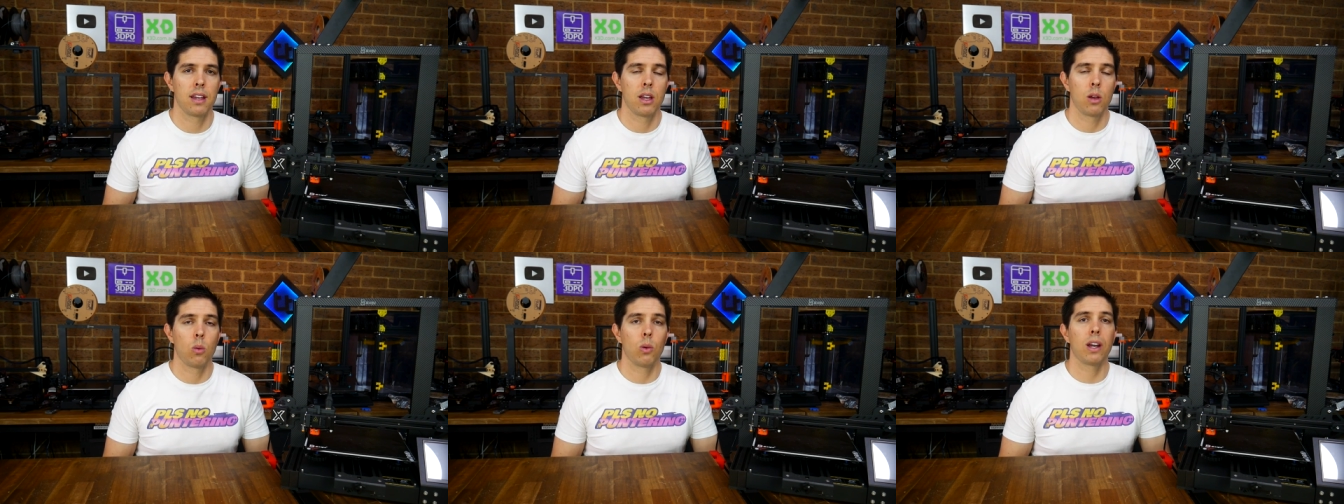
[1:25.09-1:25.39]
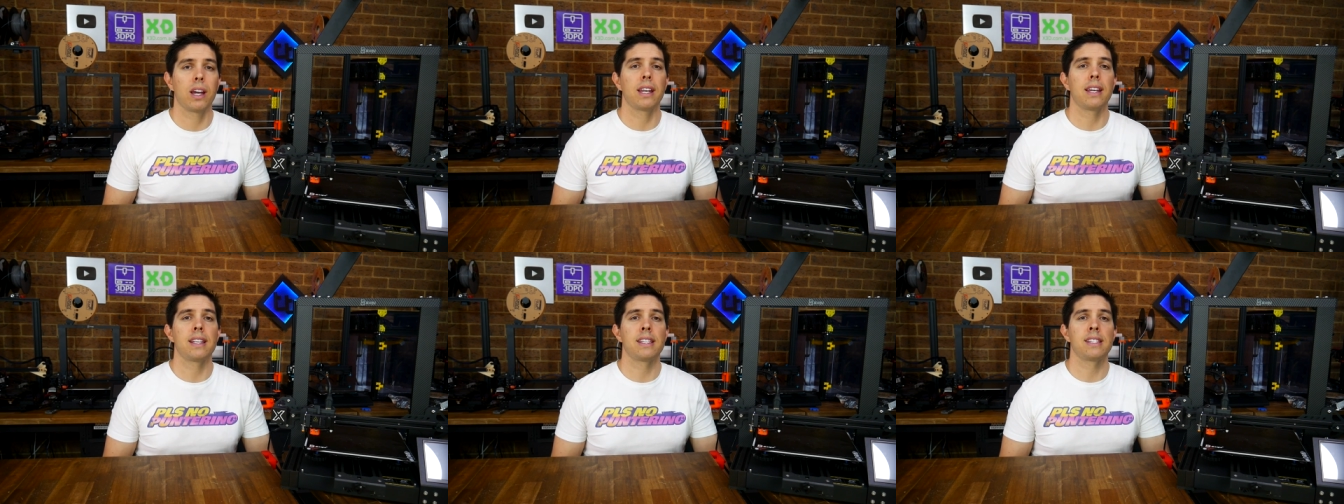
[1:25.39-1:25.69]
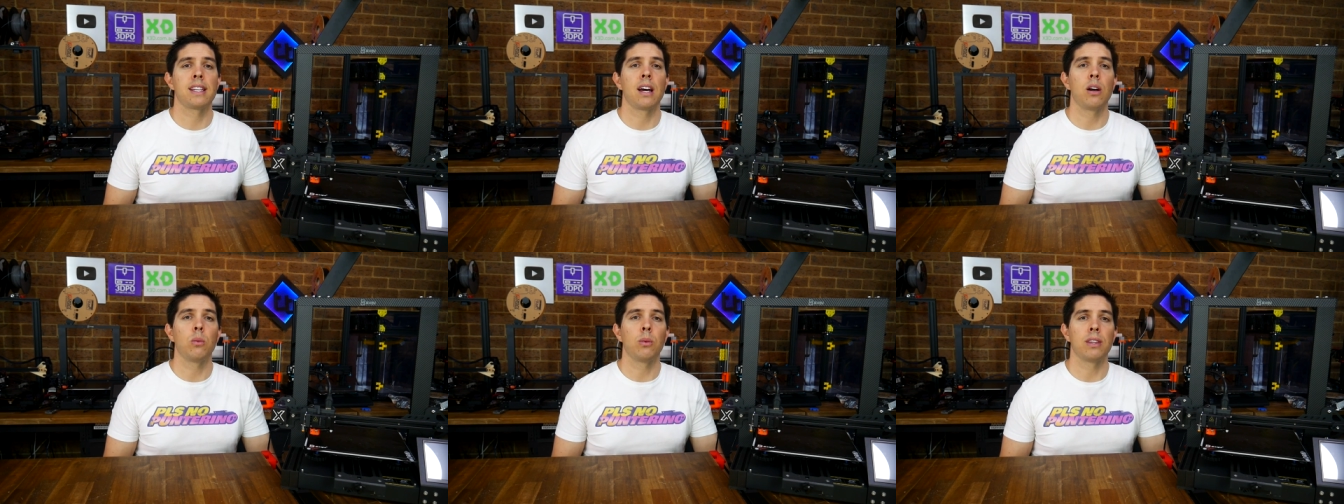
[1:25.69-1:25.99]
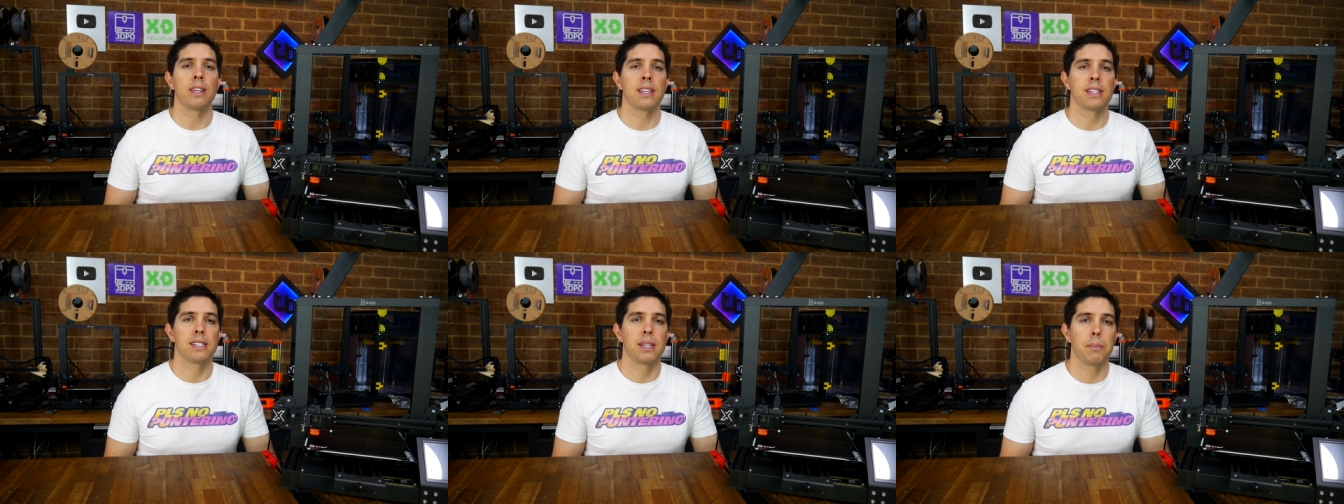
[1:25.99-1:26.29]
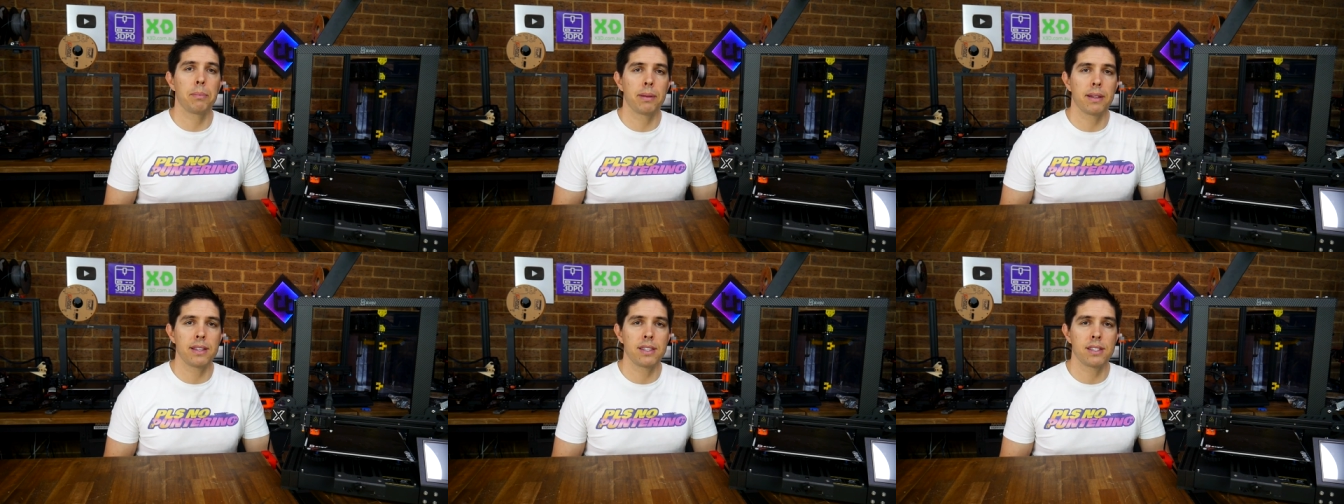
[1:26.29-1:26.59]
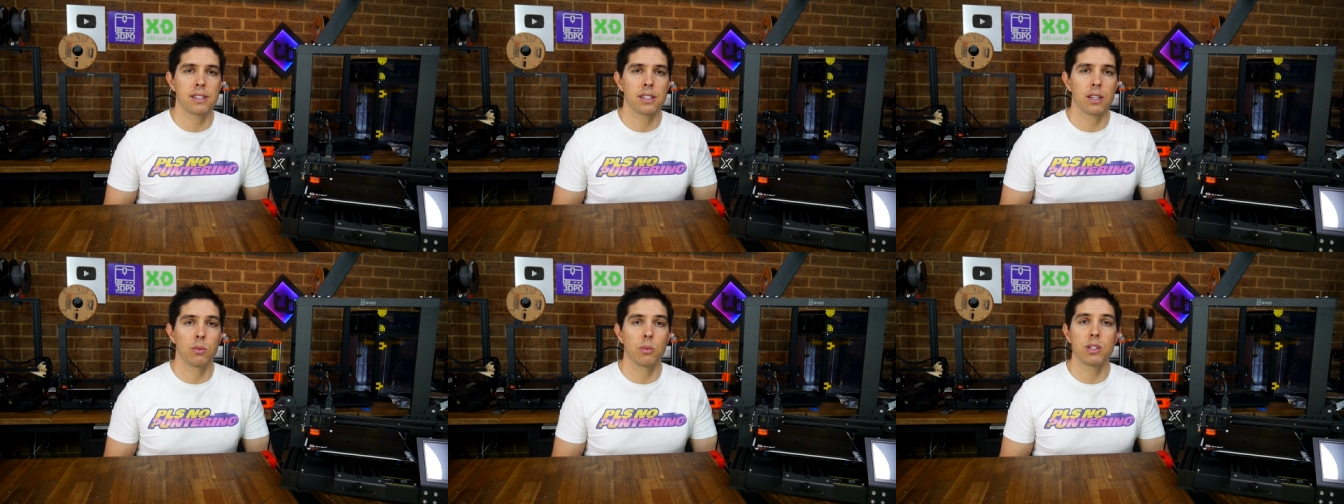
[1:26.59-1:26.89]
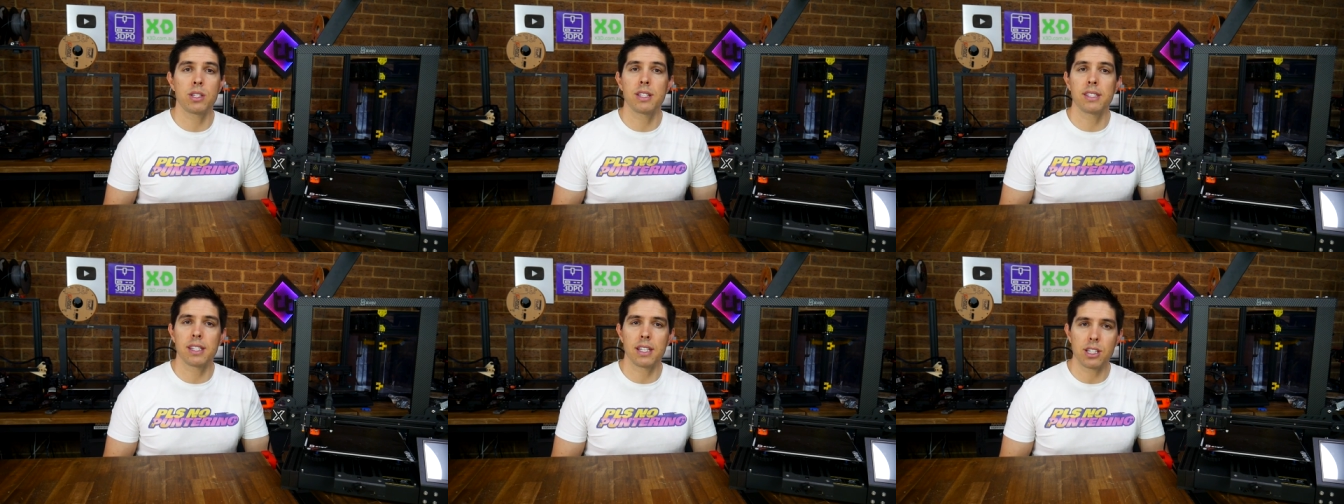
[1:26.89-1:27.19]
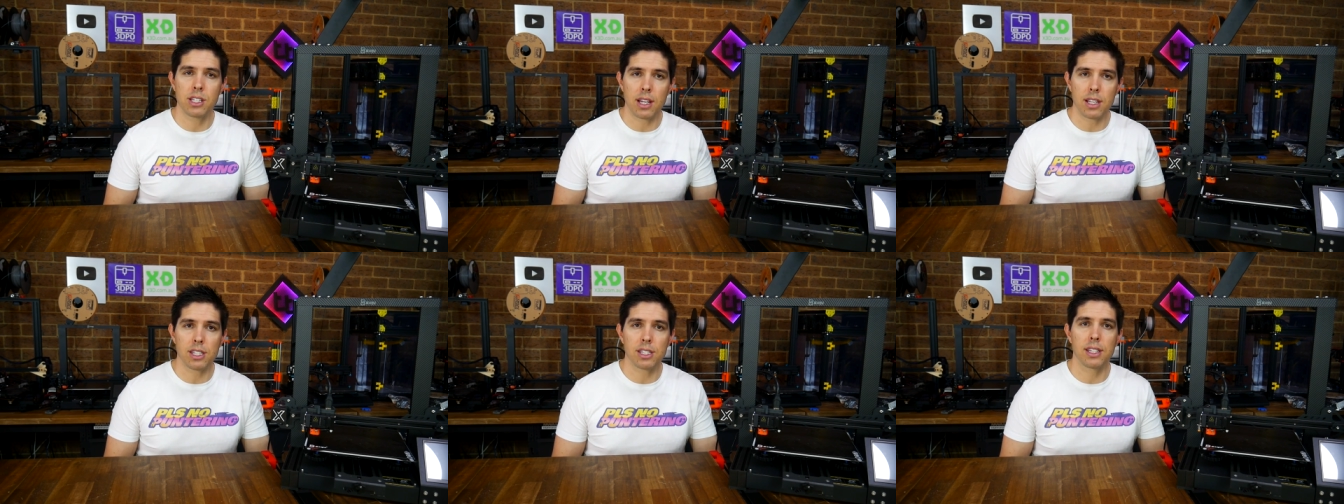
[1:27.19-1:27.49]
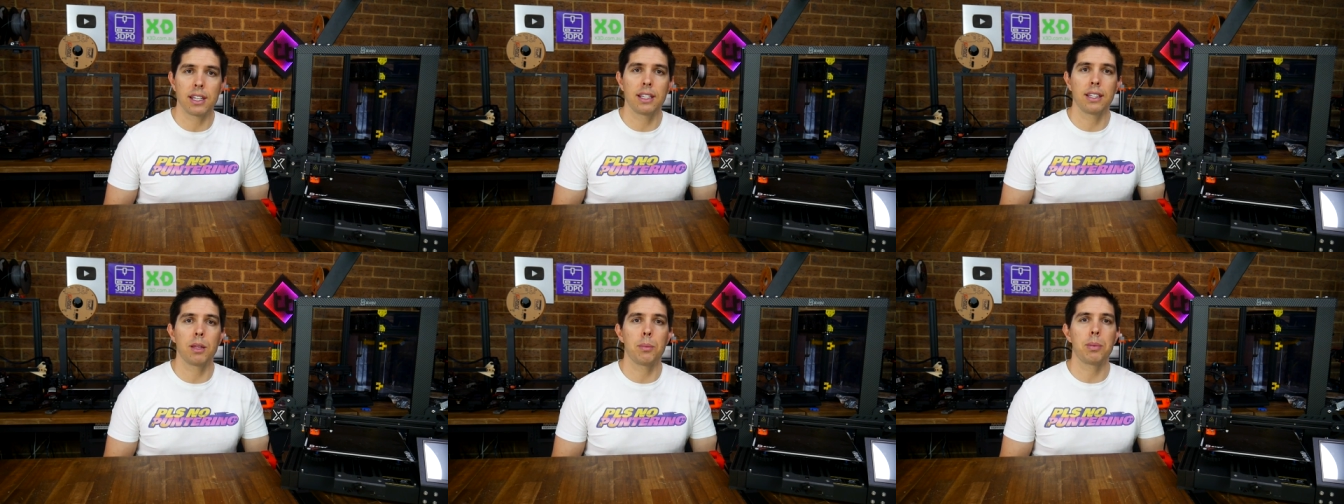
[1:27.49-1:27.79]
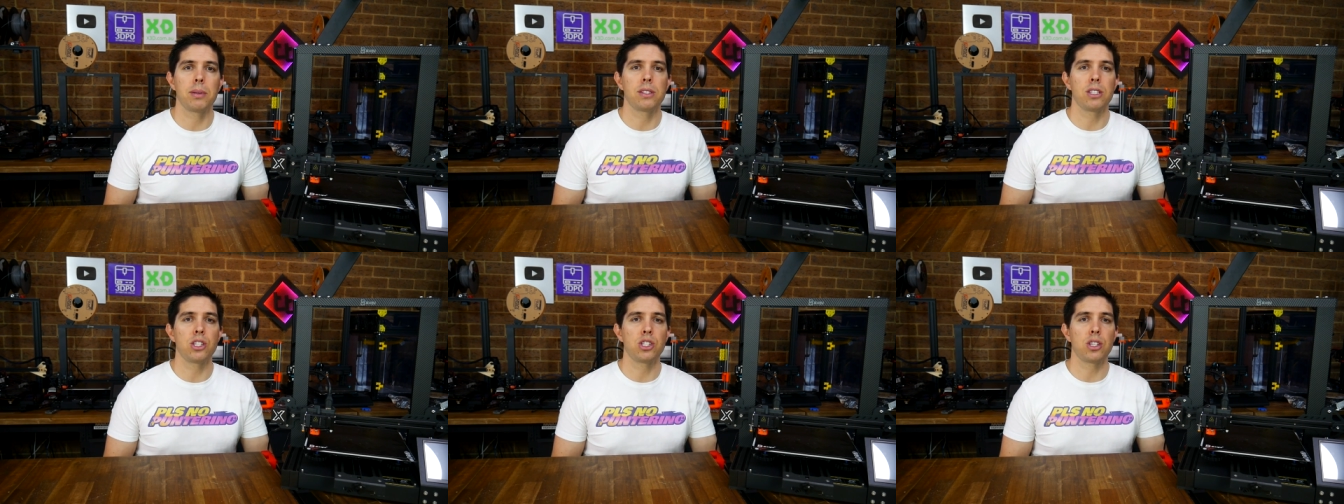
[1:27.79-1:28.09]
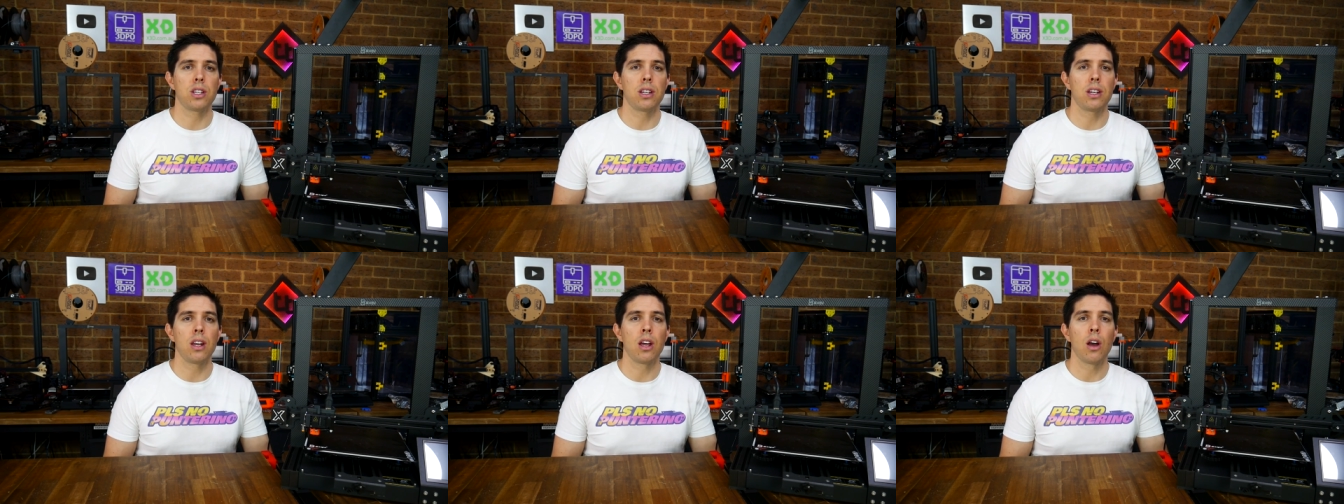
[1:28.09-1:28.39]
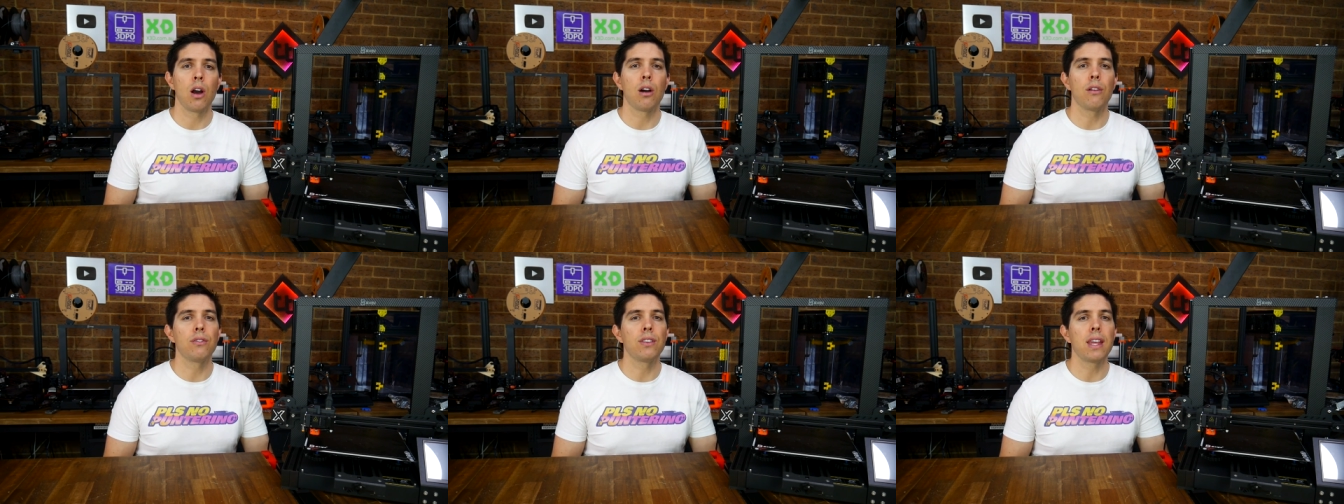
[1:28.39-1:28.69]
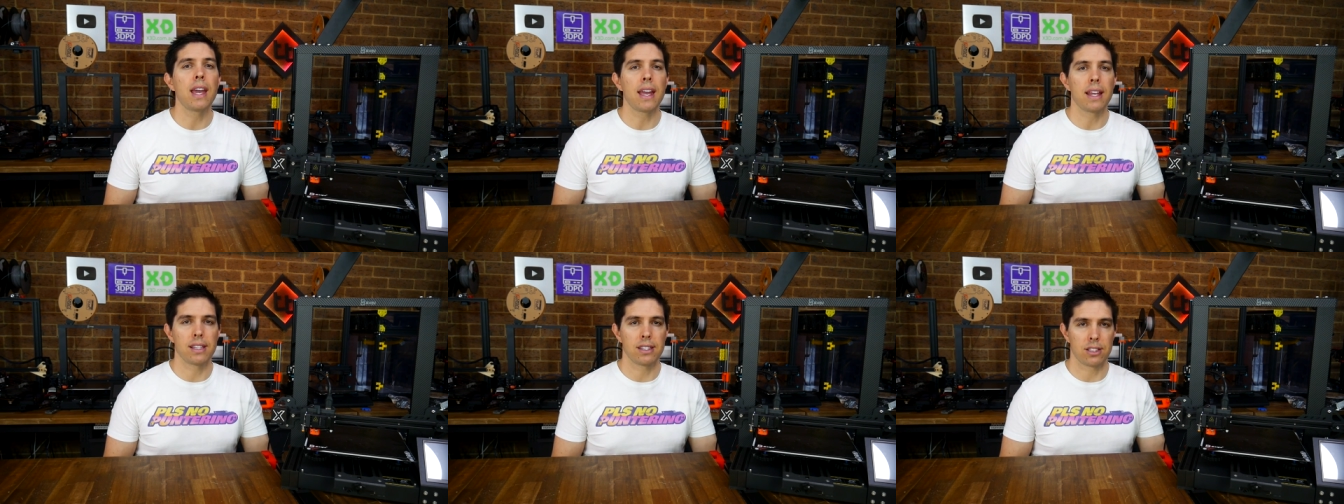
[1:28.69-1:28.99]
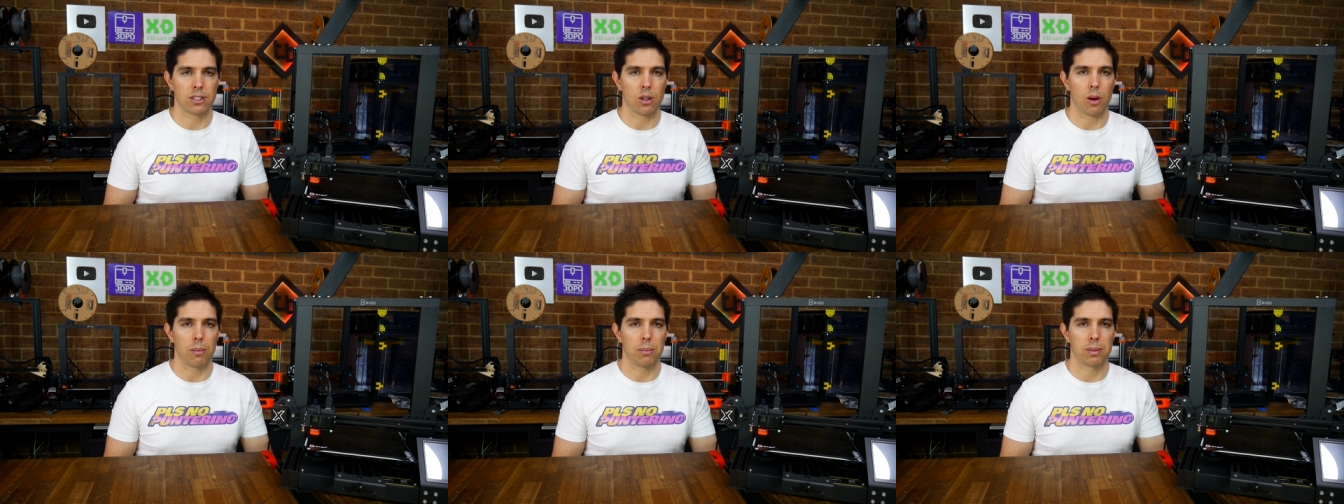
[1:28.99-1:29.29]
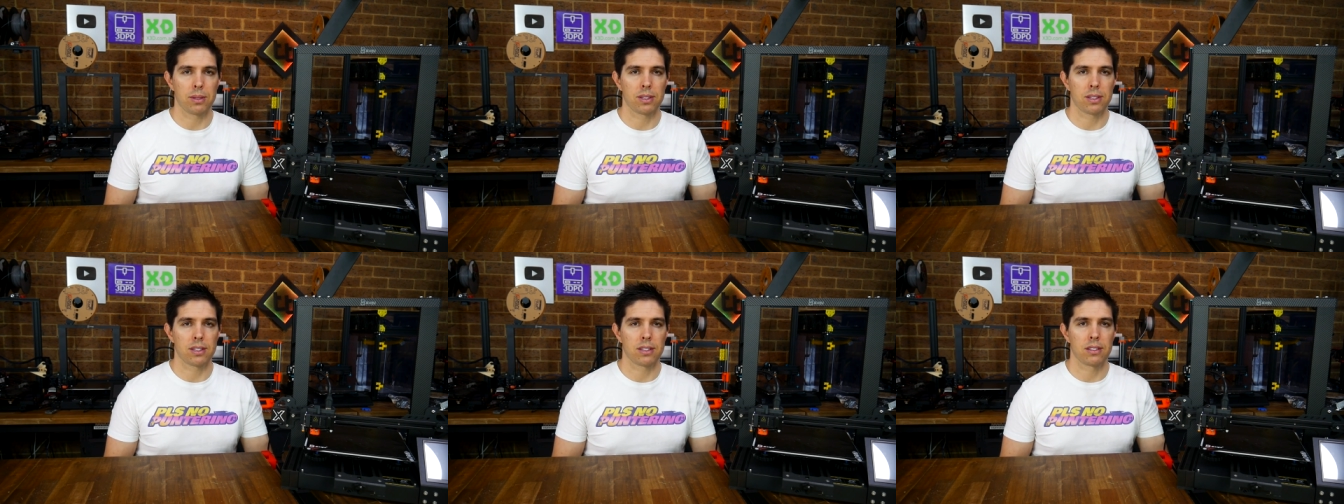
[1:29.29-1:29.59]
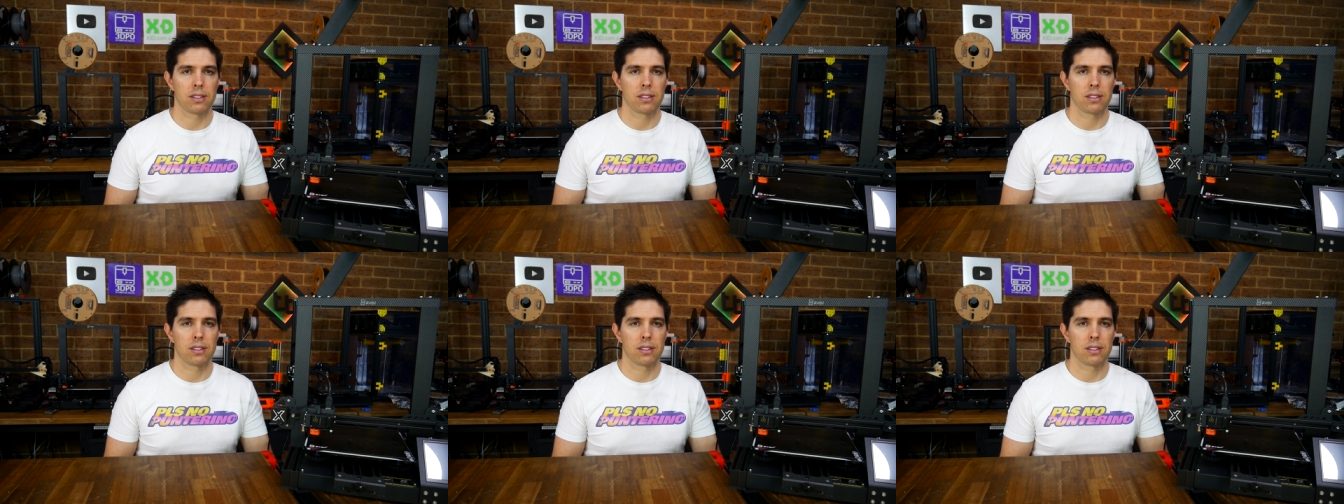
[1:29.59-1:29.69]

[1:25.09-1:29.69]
We're going to start with the simplest, which is adjusting the position of the end stops.